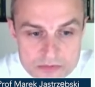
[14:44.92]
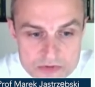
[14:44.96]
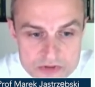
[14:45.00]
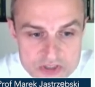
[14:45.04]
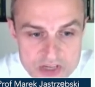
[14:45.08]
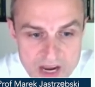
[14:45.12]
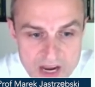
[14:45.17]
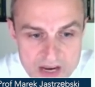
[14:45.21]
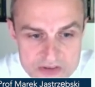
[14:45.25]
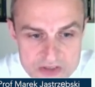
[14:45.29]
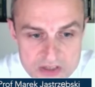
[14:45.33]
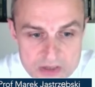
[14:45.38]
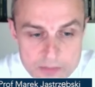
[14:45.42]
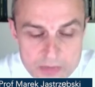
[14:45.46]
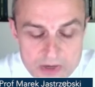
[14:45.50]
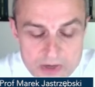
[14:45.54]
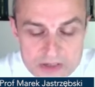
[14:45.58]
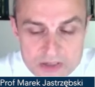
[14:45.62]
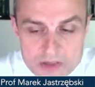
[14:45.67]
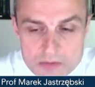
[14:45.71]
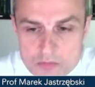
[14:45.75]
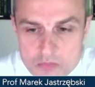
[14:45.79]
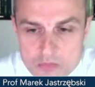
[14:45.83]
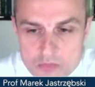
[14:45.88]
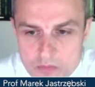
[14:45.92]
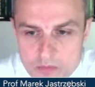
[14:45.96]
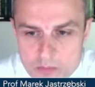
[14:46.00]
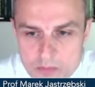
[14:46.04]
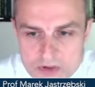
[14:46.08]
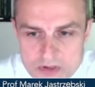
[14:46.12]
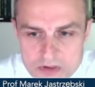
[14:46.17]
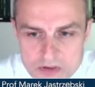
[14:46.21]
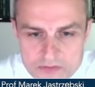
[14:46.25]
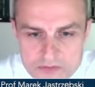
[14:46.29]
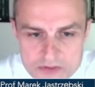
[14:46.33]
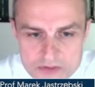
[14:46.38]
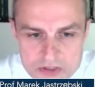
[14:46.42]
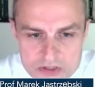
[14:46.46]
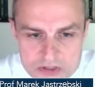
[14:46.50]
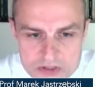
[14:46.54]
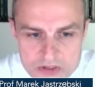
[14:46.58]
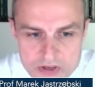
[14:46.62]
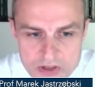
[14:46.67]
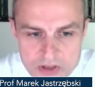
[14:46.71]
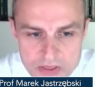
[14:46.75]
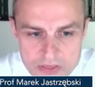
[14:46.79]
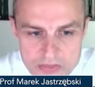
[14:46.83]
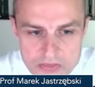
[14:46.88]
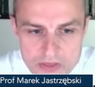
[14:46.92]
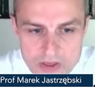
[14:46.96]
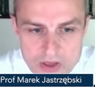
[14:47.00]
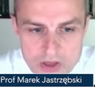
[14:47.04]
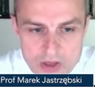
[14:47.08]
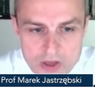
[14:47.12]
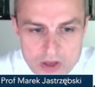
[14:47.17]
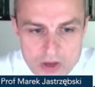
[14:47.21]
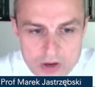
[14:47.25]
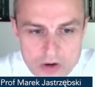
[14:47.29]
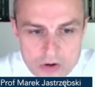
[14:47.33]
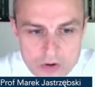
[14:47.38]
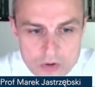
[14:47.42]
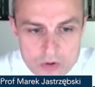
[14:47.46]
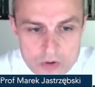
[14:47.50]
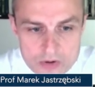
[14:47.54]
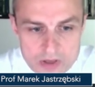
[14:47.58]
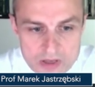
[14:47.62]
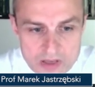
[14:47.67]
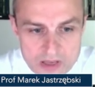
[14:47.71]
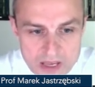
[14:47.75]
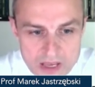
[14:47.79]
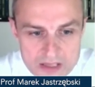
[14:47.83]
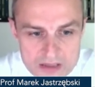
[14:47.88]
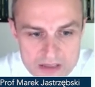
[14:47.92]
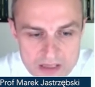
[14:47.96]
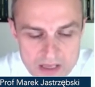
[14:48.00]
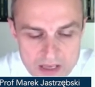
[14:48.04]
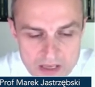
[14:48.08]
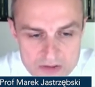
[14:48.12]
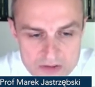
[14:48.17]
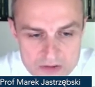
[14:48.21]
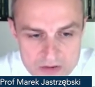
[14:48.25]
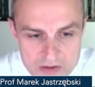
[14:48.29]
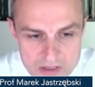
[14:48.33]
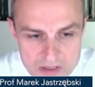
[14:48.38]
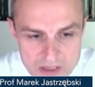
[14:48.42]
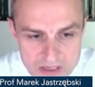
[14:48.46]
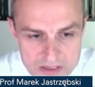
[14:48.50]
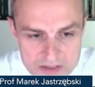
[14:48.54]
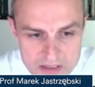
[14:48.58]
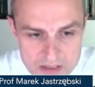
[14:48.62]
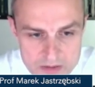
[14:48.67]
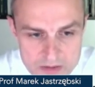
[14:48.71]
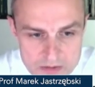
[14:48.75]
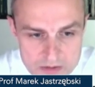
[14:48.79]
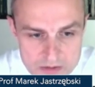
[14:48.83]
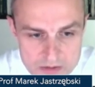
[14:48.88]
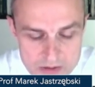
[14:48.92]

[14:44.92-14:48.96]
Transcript: judging by the movement of the sheath, looking at the endocardial